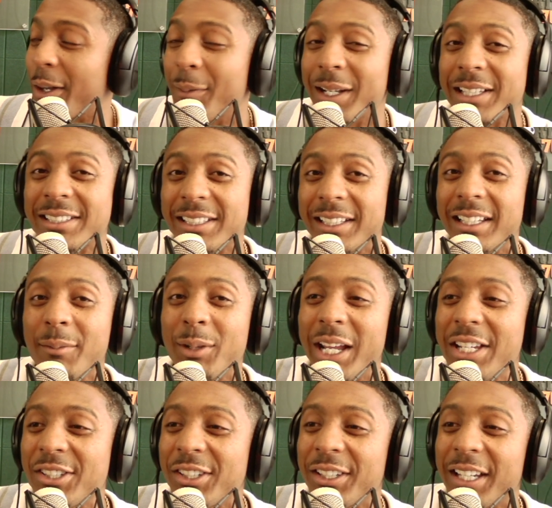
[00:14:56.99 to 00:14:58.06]
I mean, it's an
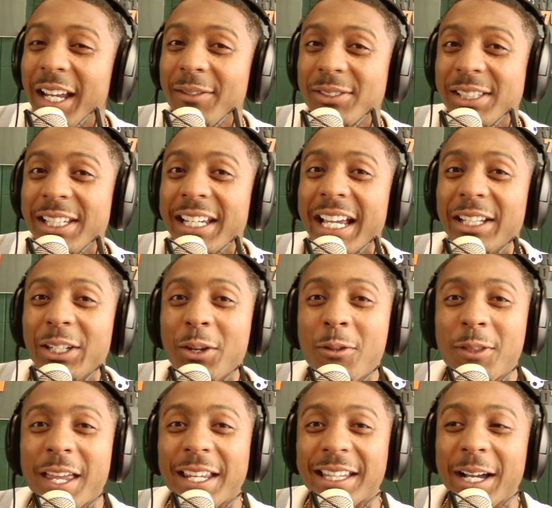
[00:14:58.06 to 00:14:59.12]
elimination game, CCAT. Do you
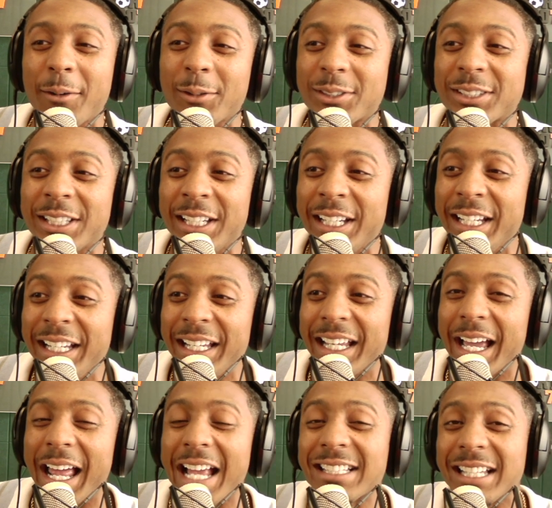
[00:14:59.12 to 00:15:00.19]
think that was,
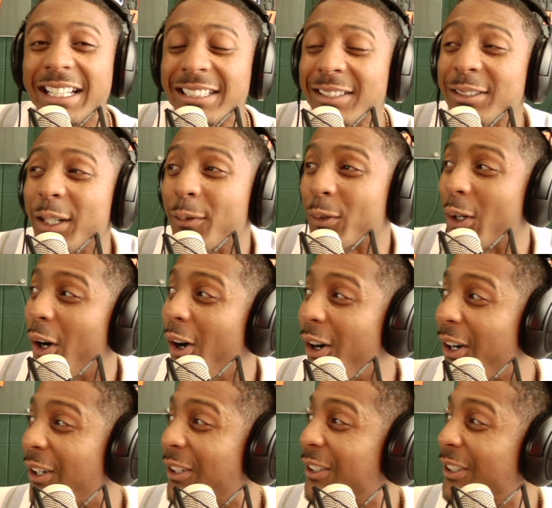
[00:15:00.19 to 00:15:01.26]
that's a tough call.